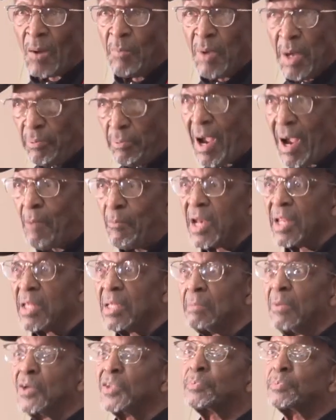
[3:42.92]
we brought one
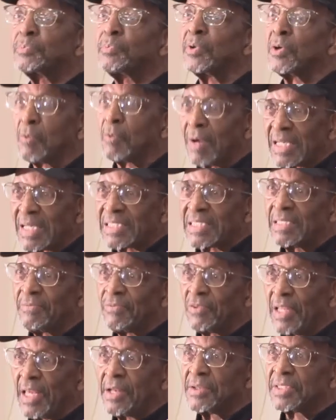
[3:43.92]
of the most
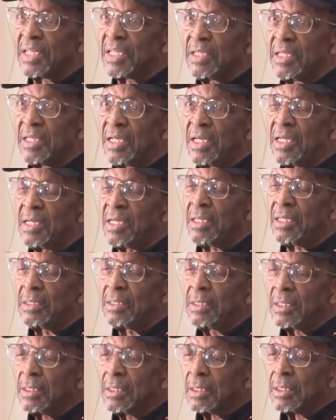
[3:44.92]
progressive leaders in the
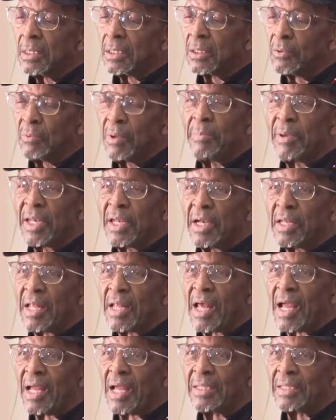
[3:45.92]
Caribbean
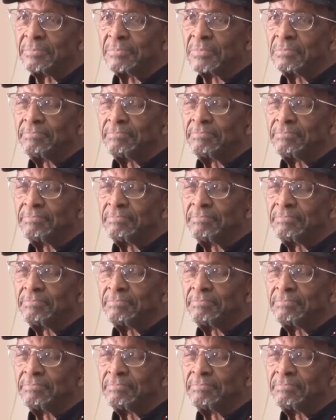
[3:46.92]
today.